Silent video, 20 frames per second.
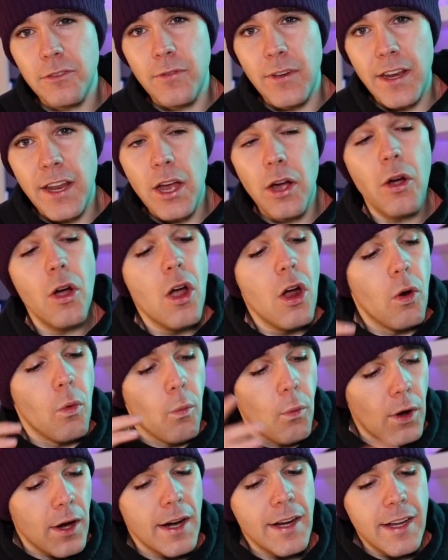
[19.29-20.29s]
video.
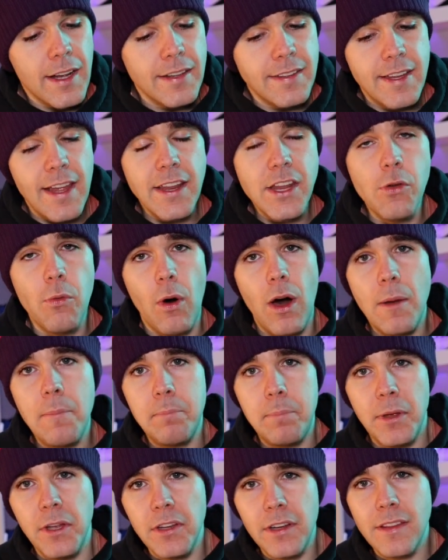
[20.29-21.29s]
We're gonna continue on
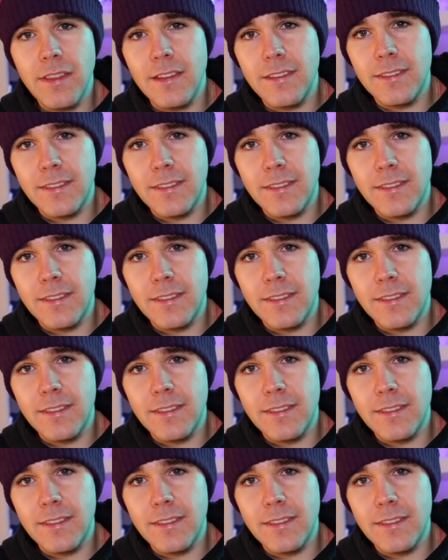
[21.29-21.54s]
building the